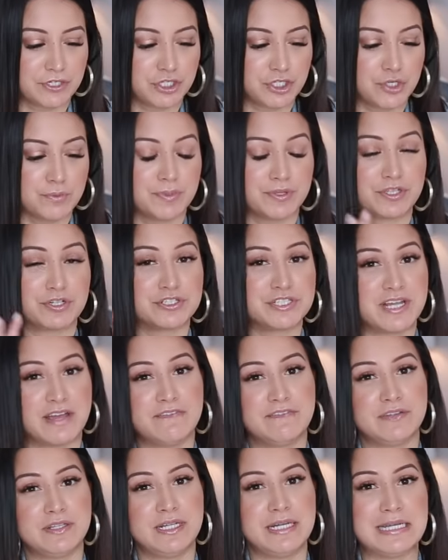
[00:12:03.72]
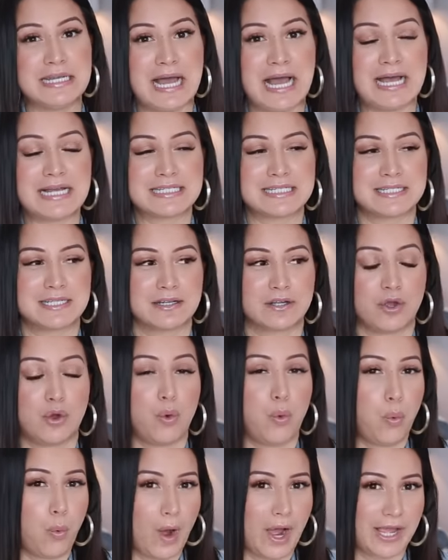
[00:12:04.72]
you, but they're definitely not
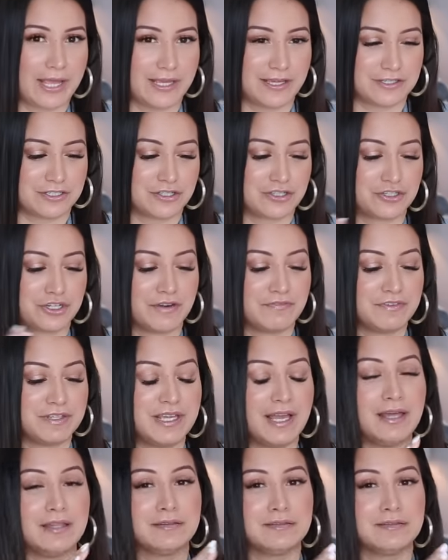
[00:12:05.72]
quiet. They're definitely a